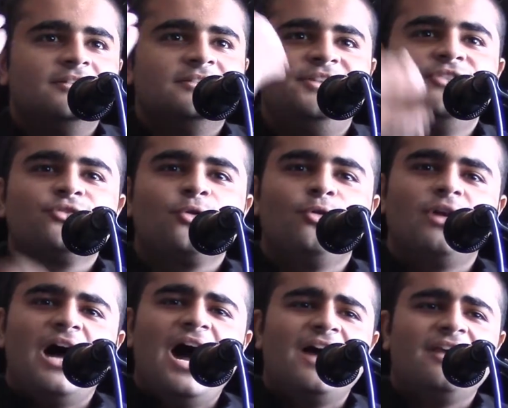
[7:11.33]
This
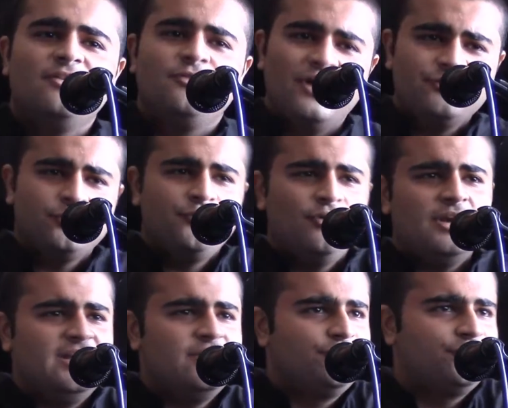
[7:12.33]
Quran, first of
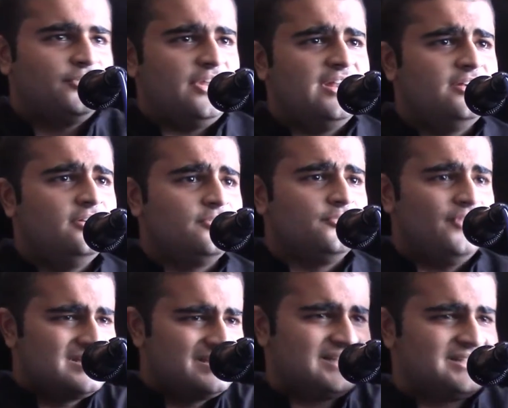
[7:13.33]
all, in
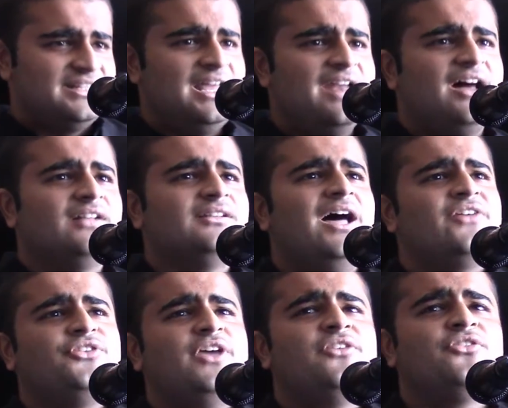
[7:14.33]
verse 69, Allah
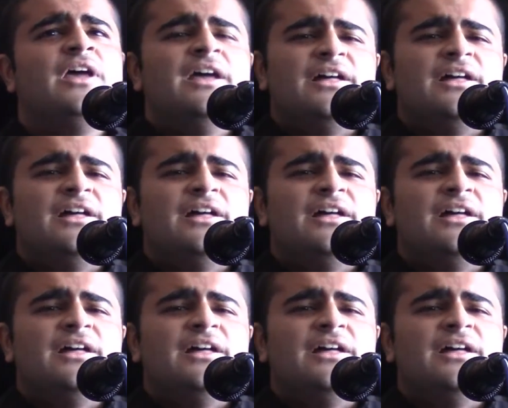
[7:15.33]
says